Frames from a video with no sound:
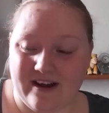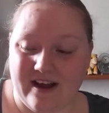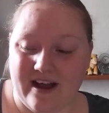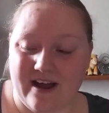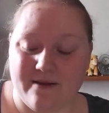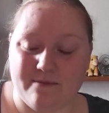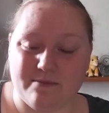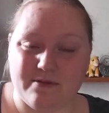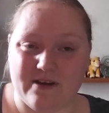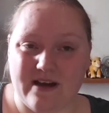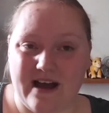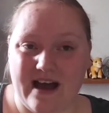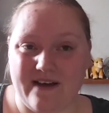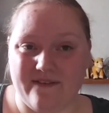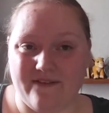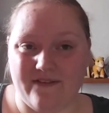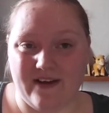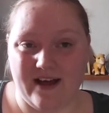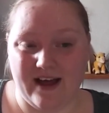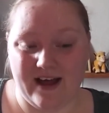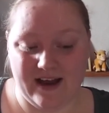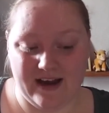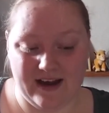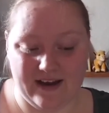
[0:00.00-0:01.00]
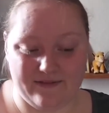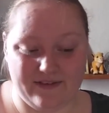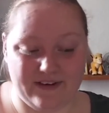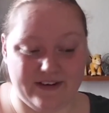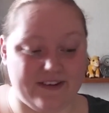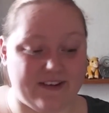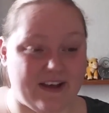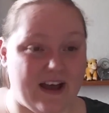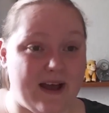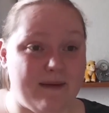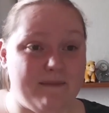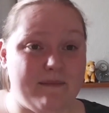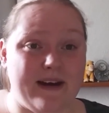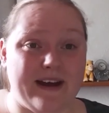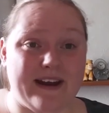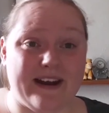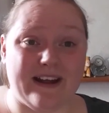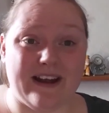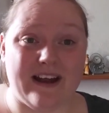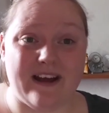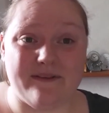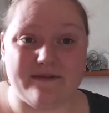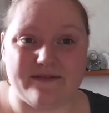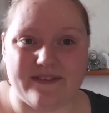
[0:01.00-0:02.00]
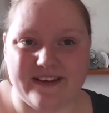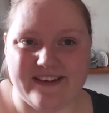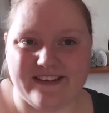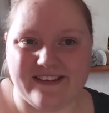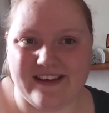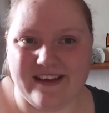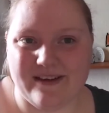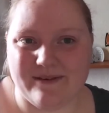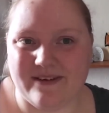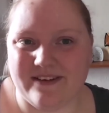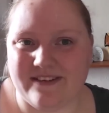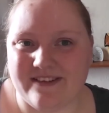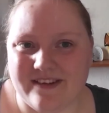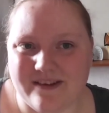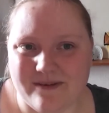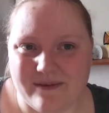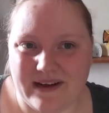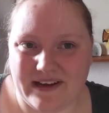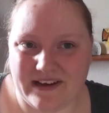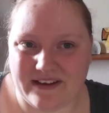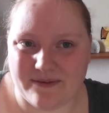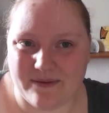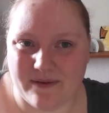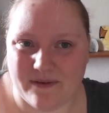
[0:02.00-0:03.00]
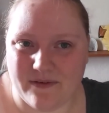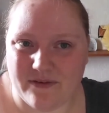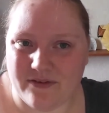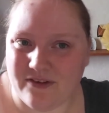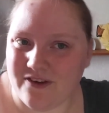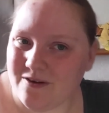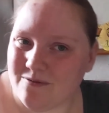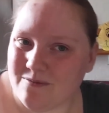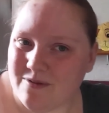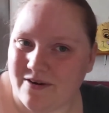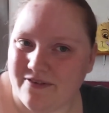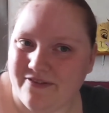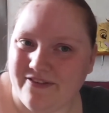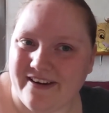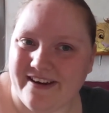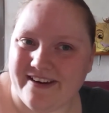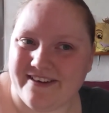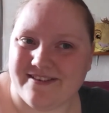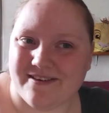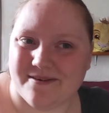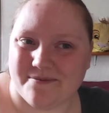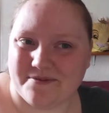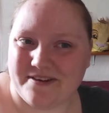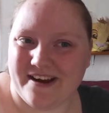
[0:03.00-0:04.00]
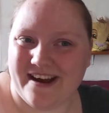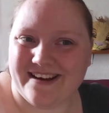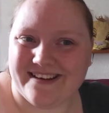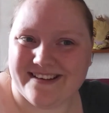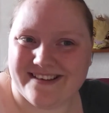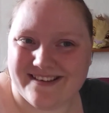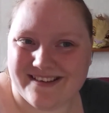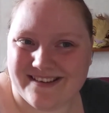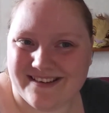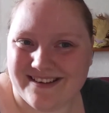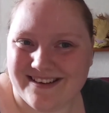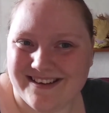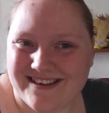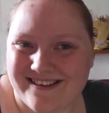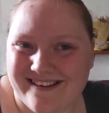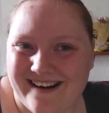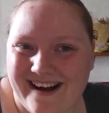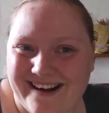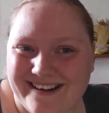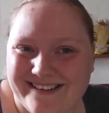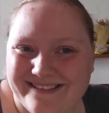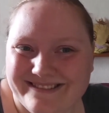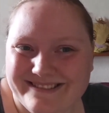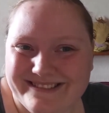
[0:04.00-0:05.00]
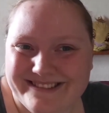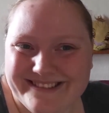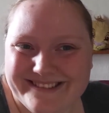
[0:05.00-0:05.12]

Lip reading: Hope you have a lovely time, and I'll hopefully see you in 2 weeks with a few more finished objects. Ta-ra!